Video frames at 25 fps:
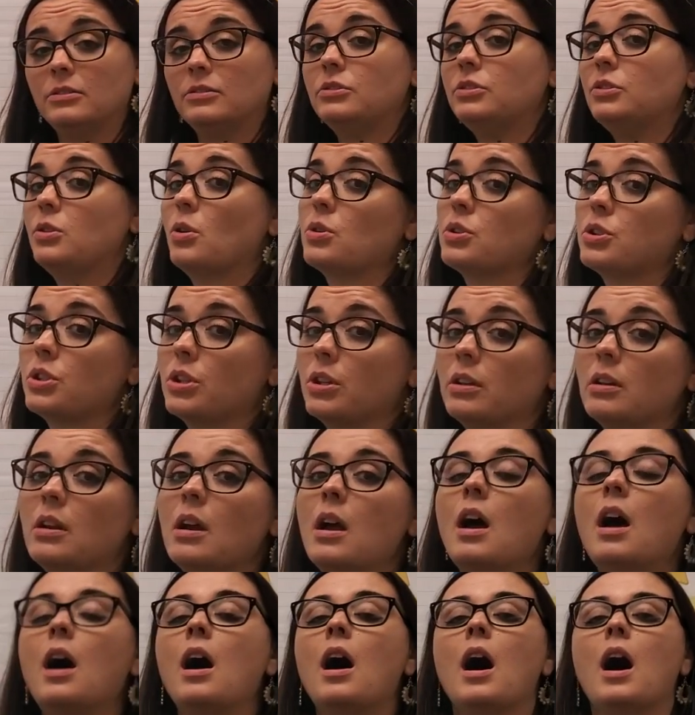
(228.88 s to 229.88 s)
Your turn.
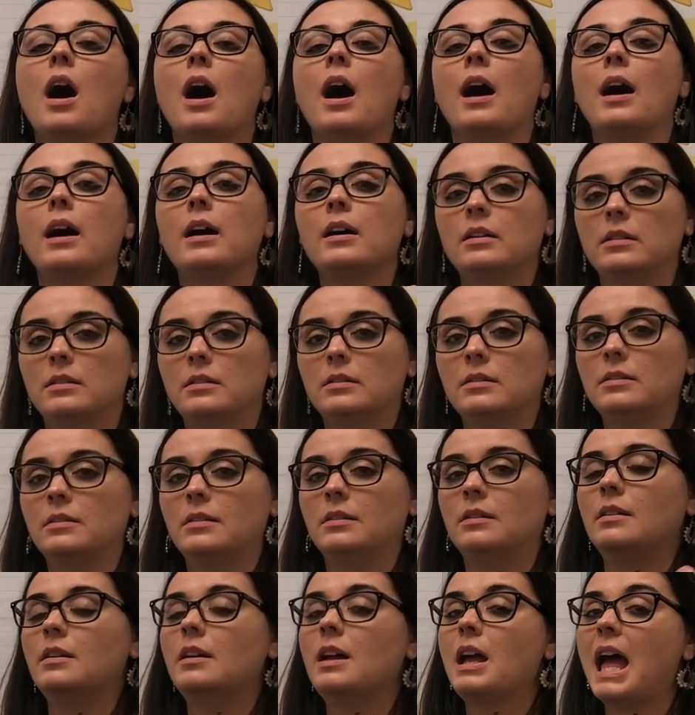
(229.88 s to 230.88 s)
Huh,
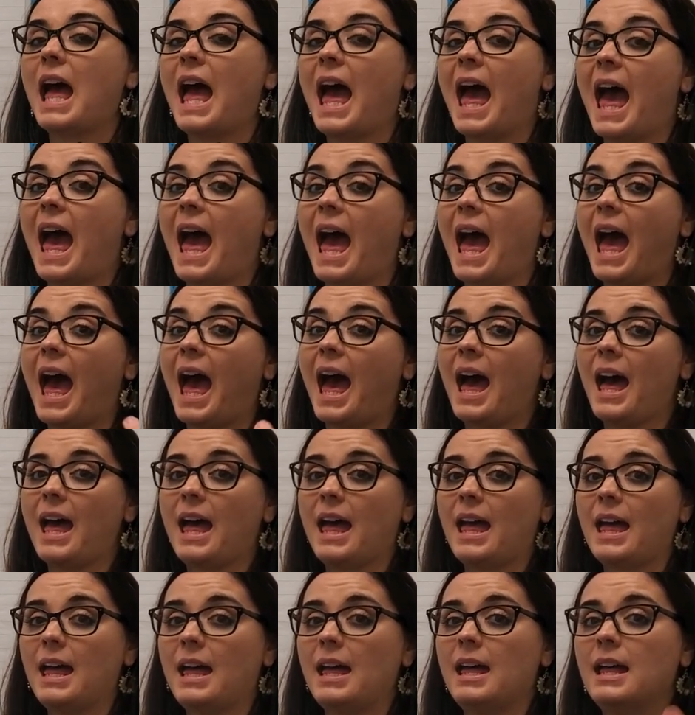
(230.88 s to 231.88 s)
a,
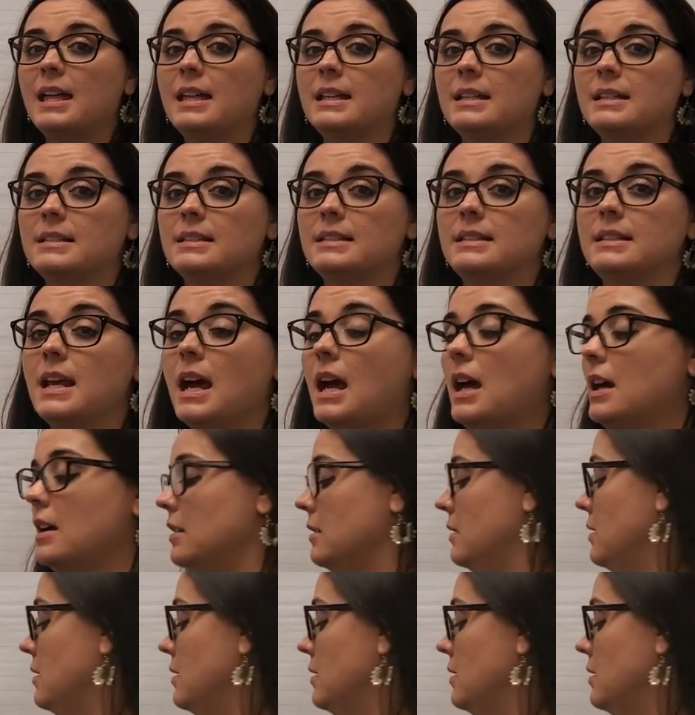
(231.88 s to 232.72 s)
da,